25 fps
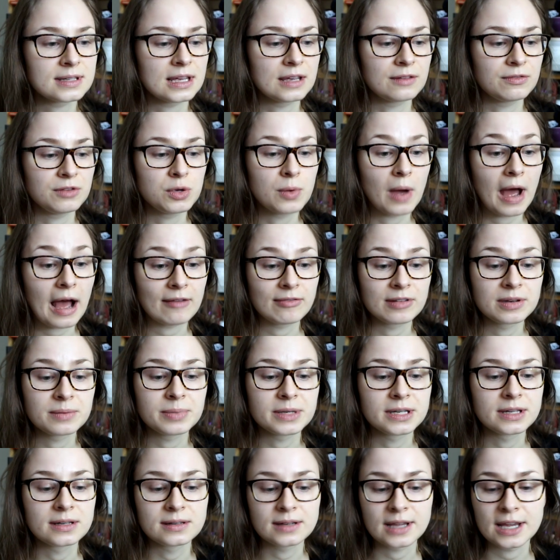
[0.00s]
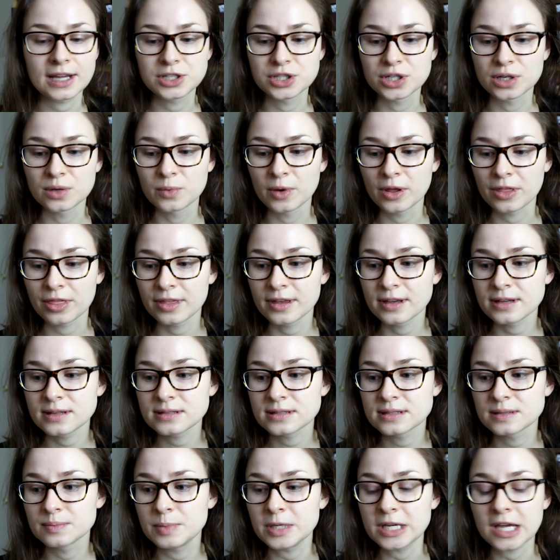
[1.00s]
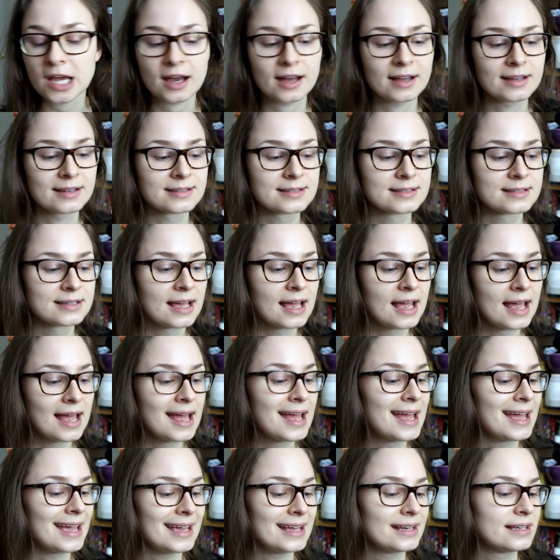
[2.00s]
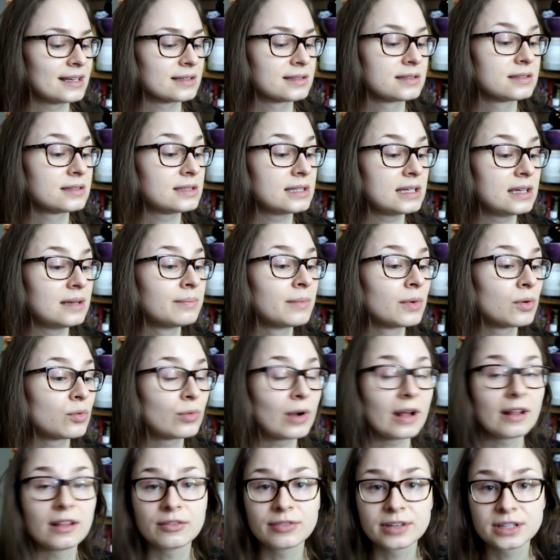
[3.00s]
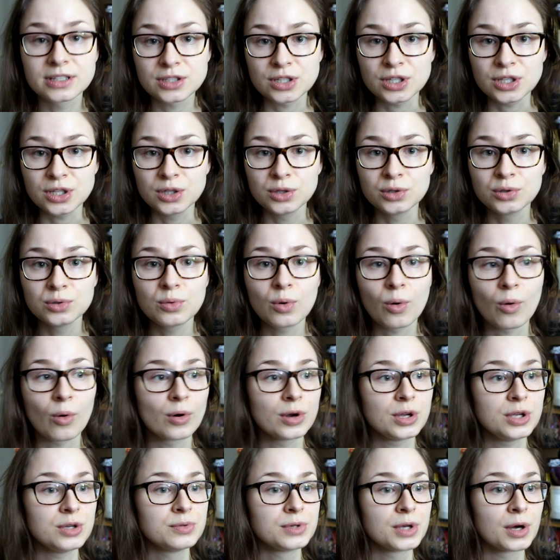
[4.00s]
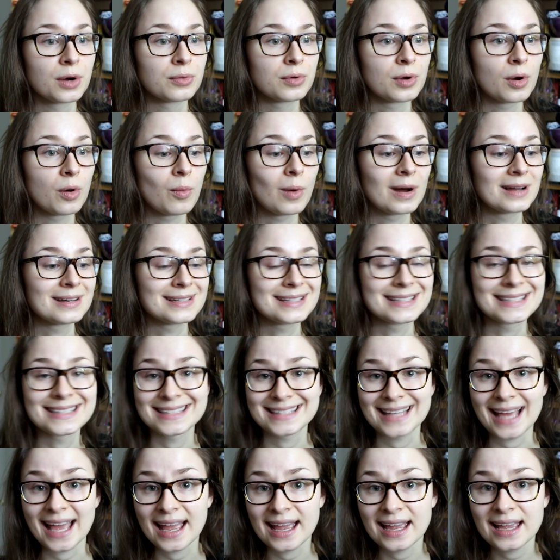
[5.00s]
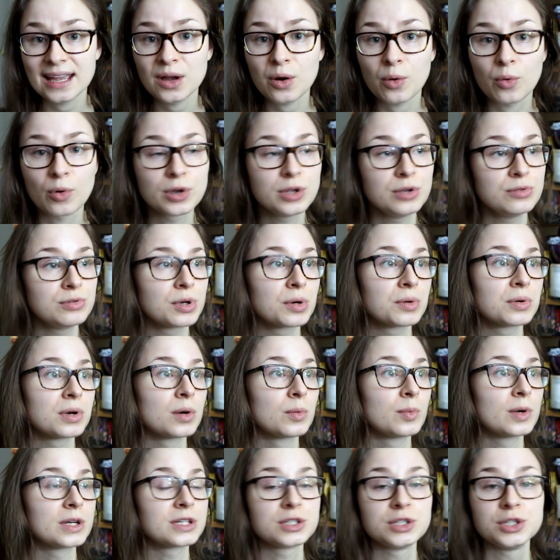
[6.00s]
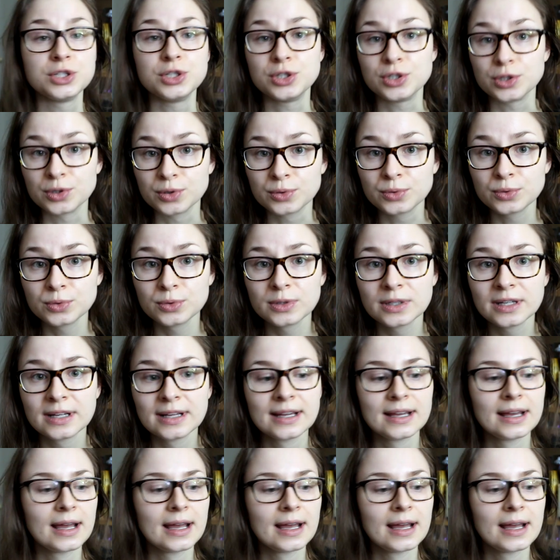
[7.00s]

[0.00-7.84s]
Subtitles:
if you haven't been engaging with this because it doesn't seem relevant to you, or you don't know what to say, or you don't know what to do.